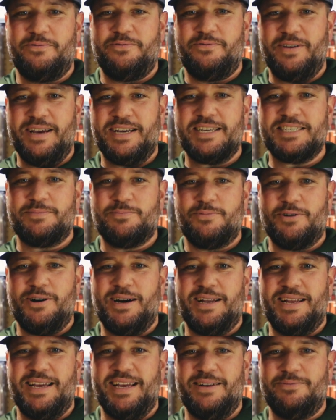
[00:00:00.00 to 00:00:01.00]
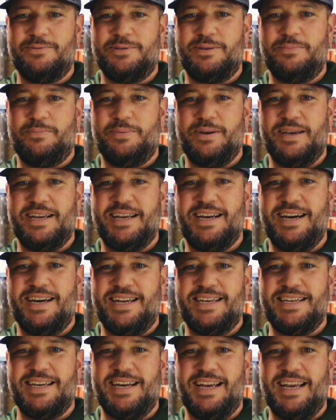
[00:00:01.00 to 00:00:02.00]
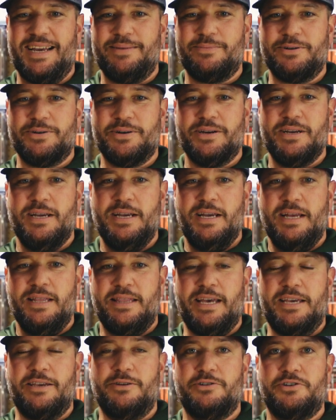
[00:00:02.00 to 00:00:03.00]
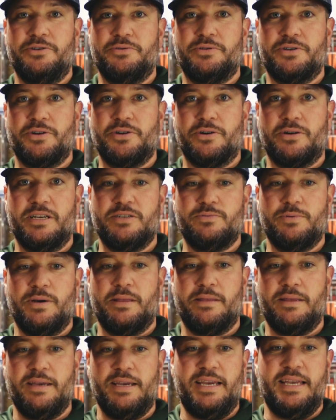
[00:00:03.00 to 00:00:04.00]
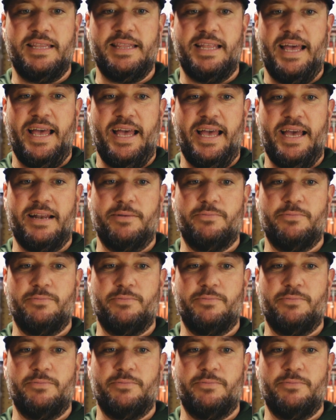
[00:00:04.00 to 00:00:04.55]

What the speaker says: fixed broadhead with a big cutting diameter that you shoot the turkeys with in the head.